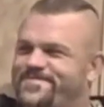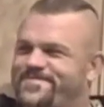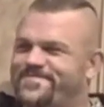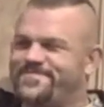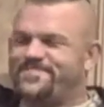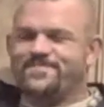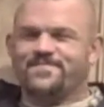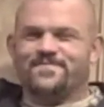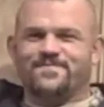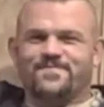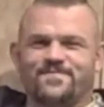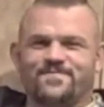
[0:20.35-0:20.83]

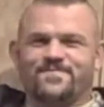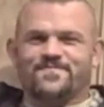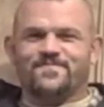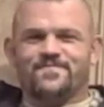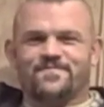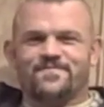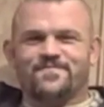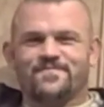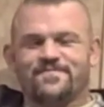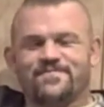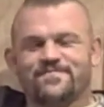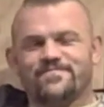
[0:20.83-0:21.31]

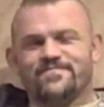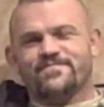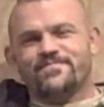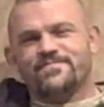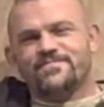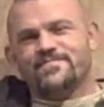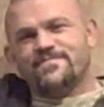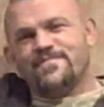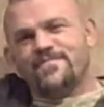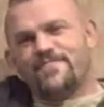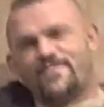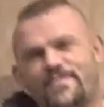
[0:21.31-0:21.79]
MMA?
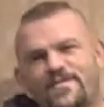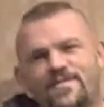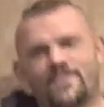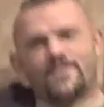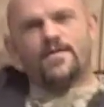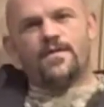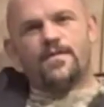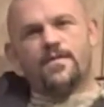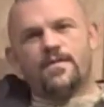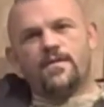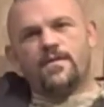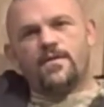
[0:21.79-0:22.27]
Do you
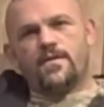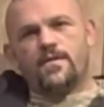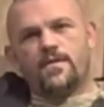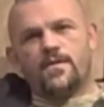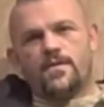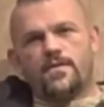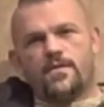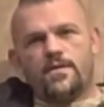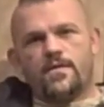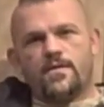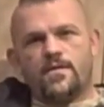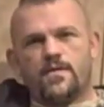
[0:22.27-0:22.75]
feel you